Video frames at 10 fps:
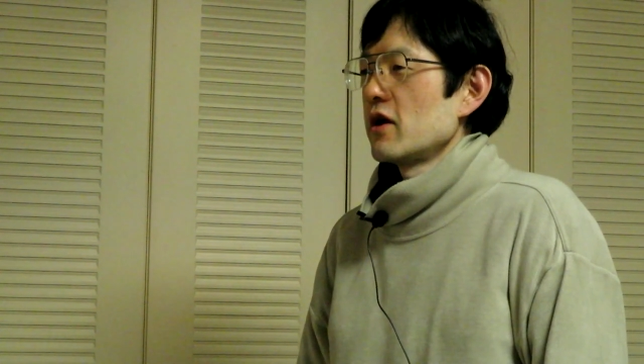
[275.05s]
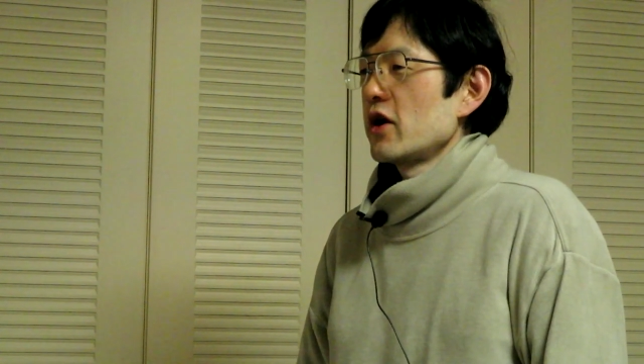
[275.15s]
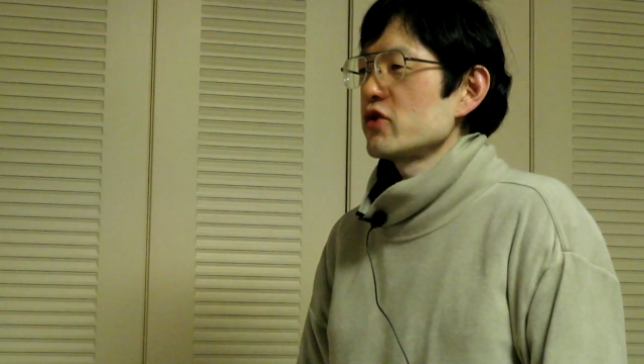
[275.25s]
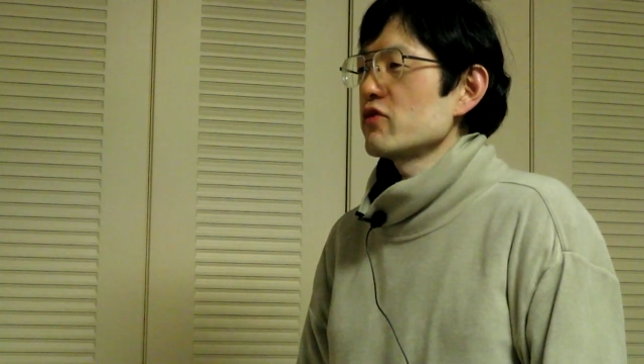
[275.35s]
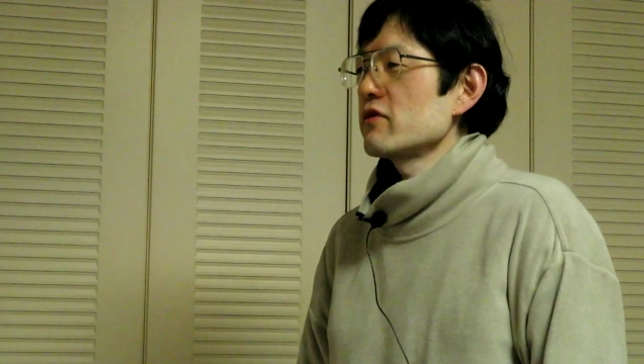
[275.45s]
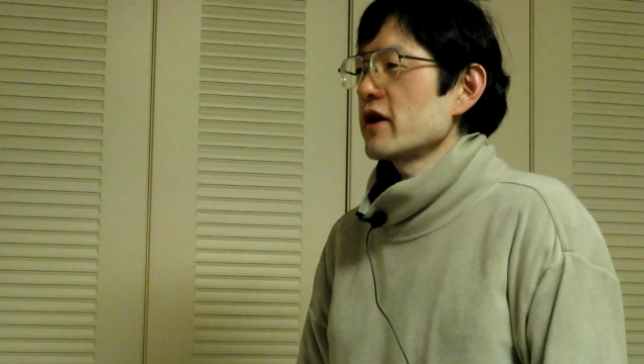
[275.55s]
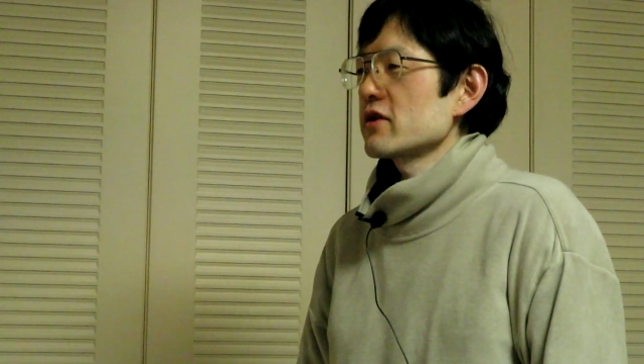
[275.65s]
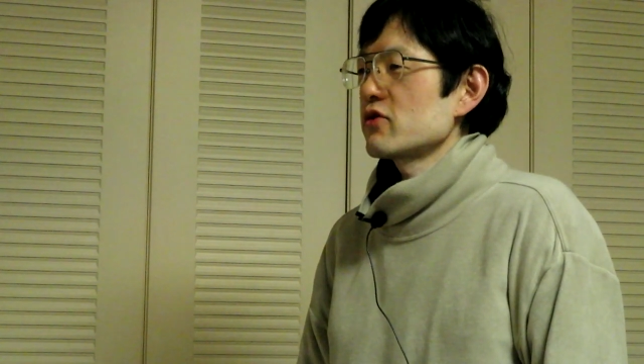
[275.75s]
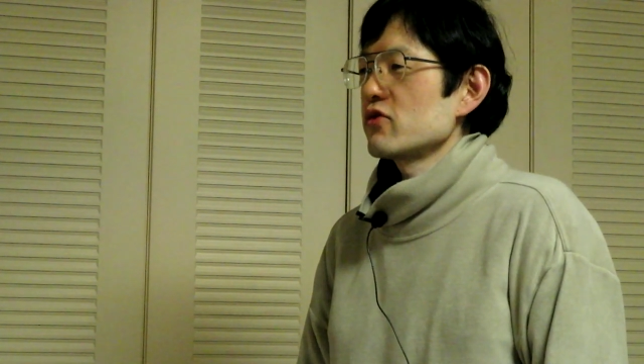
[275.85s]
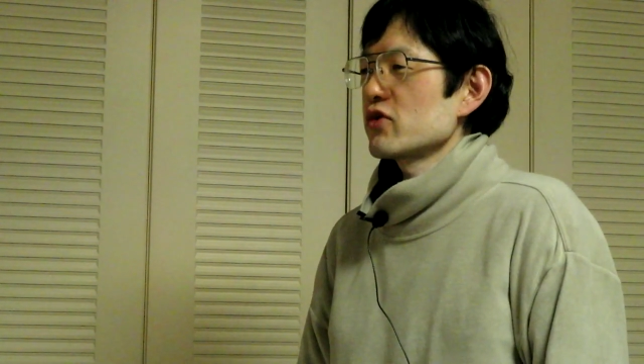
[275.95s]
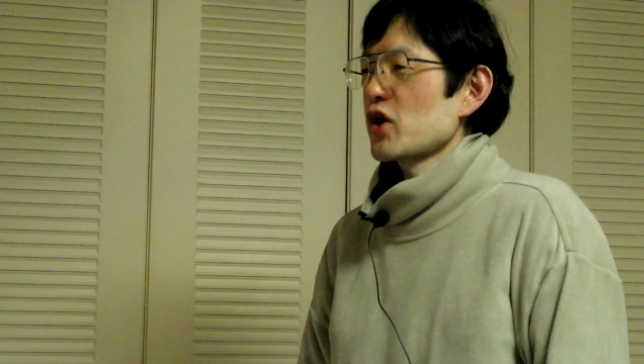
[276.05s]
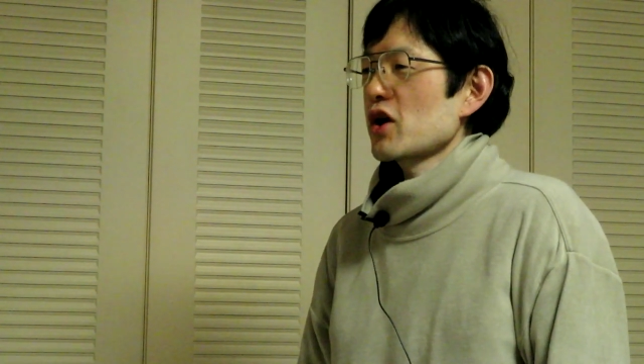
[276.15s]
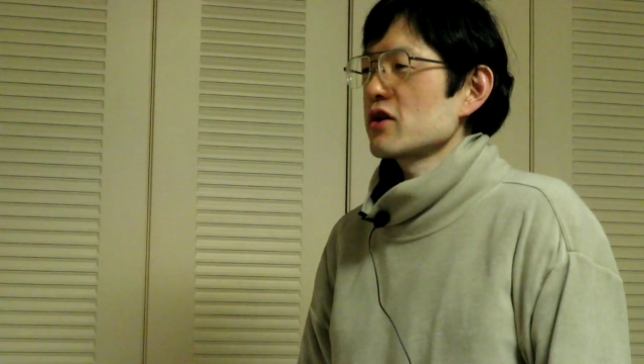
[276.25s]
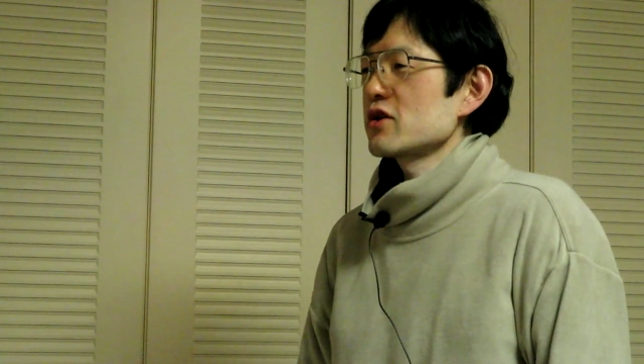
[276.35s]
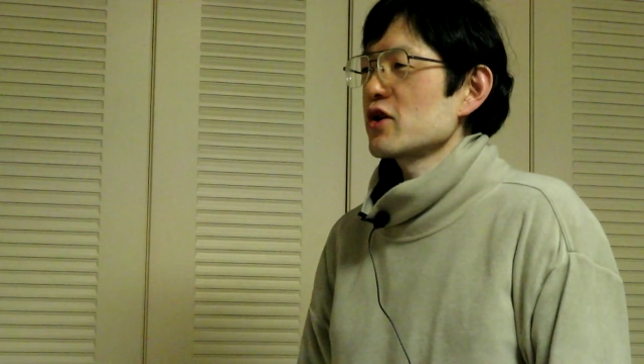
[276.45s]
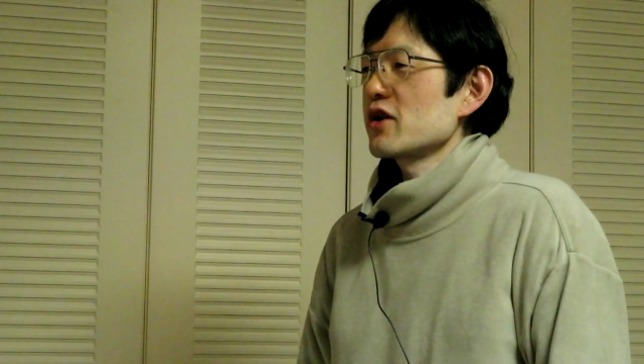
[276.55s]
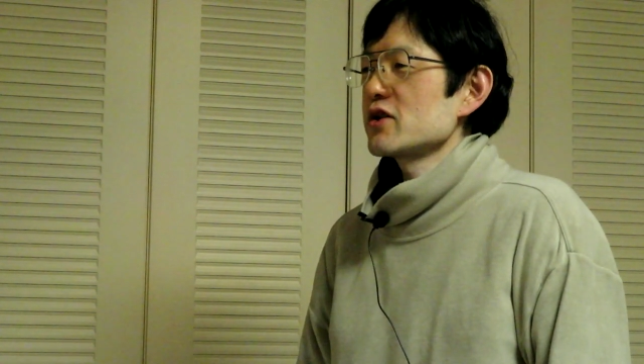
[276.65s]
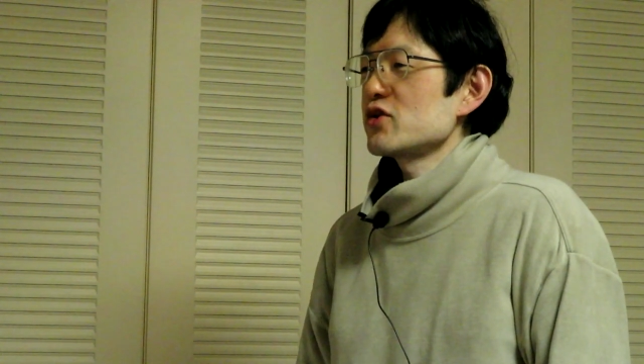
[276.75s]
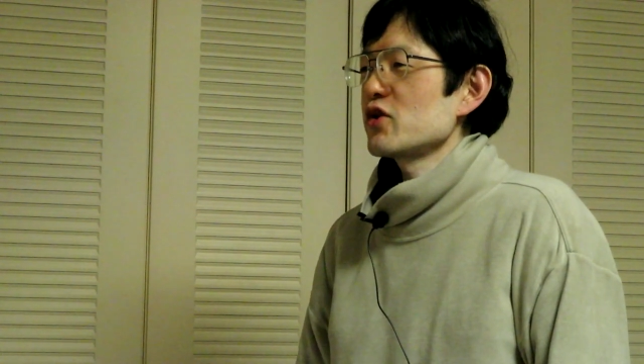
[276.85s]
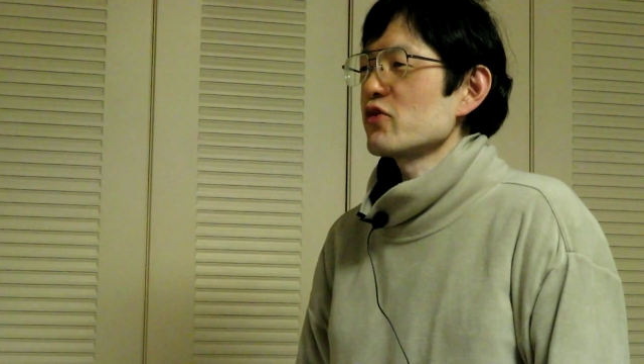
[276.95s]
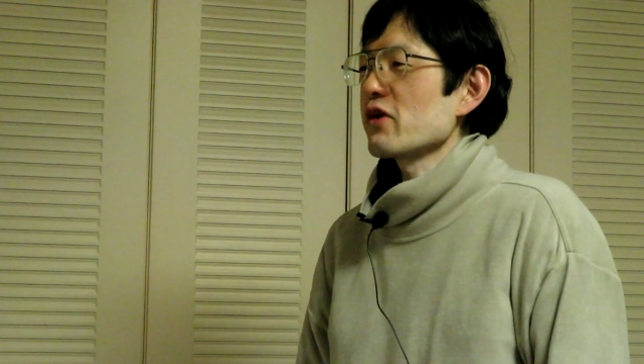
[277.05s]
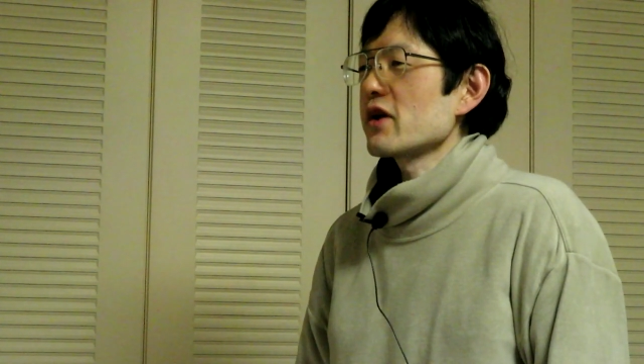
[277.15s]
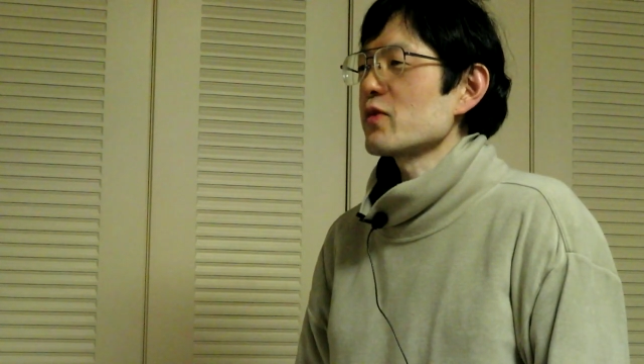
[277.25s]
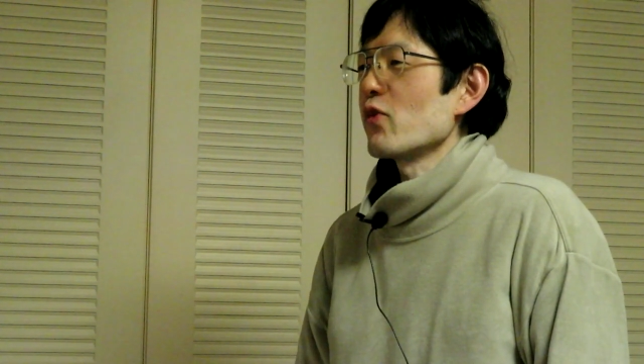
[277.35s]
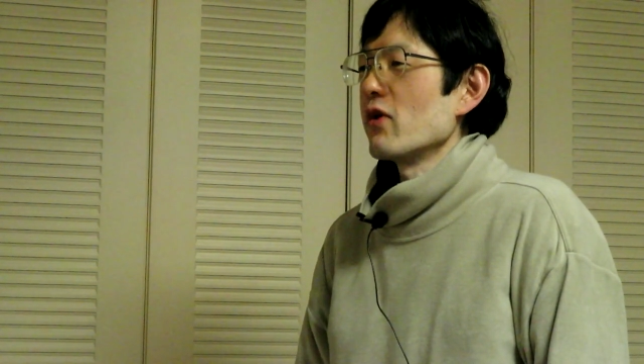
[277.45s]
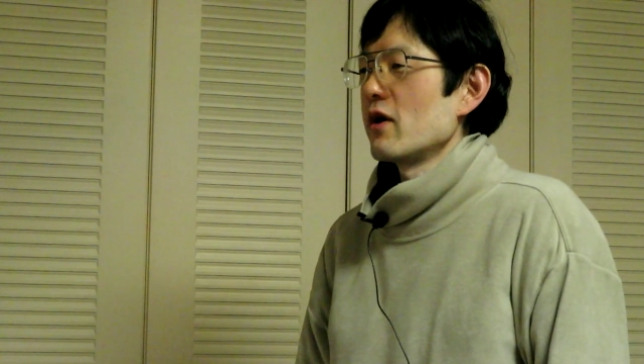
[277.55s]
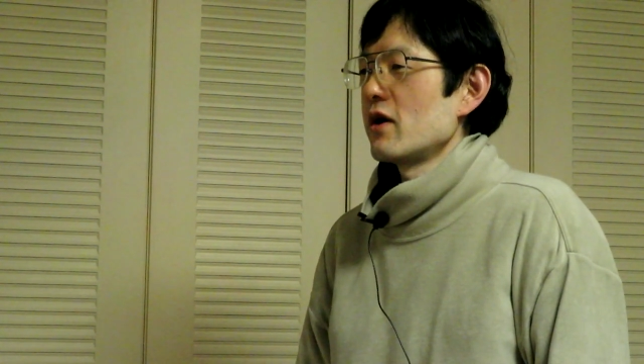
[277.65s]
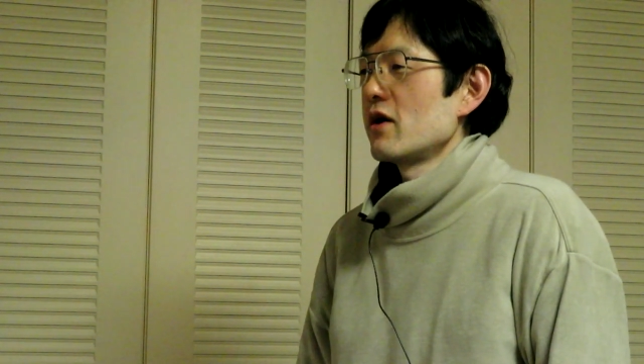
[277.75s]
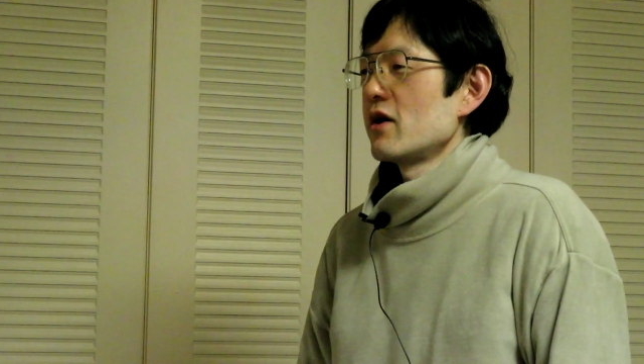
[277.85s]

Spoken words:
I don't like to characterize you anymore.